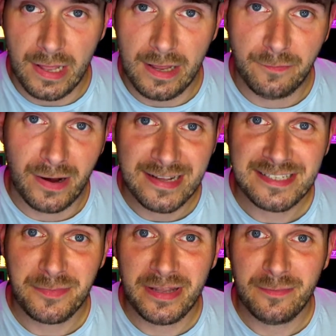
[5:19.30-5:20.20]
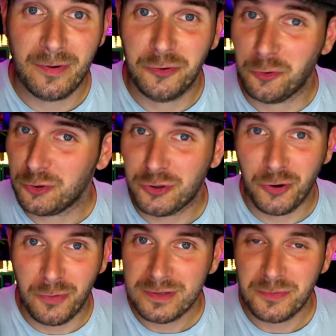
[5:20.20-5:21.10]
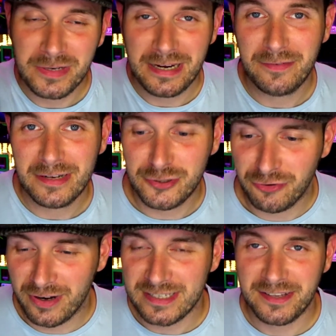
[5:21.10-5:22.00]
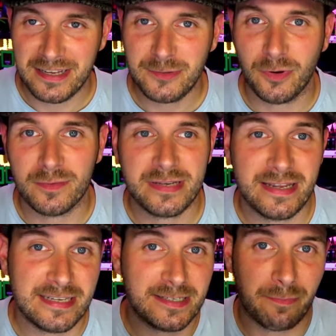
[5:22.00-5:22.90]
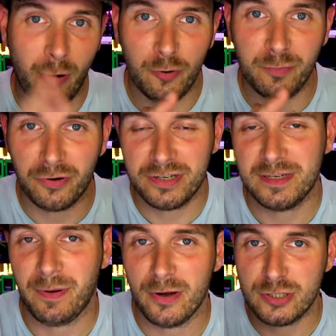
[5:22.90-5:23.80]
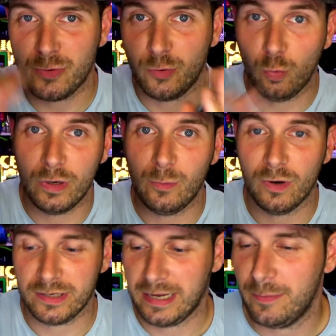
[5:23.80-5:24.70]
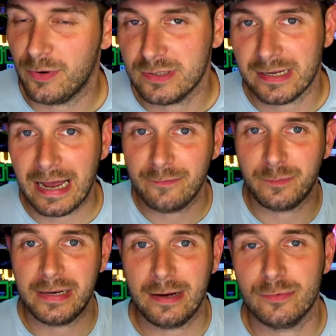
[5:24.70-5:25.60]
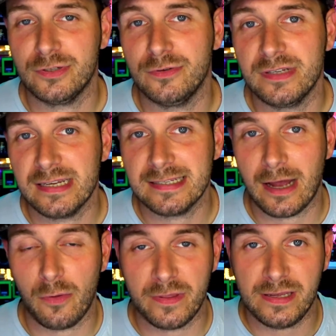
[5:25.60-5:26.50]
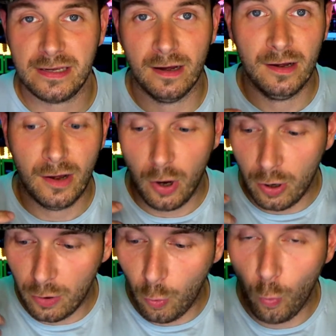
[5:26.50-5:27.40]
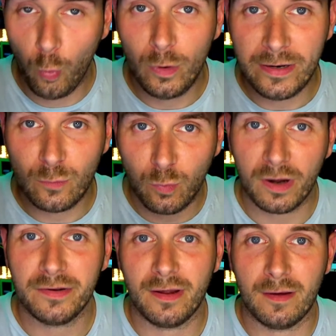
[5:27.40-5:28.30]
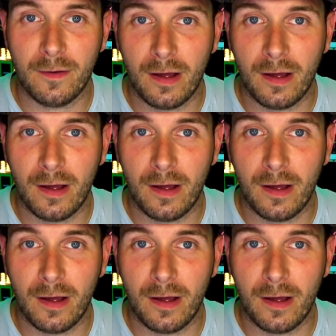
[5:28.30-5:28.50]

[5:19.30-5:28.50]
If I had some of them Nord coils, I would have given it a try. So that's why I'm saying this is a pod mod as opposed to an all-in-one kit, because I haven't been able to test out the all-in-one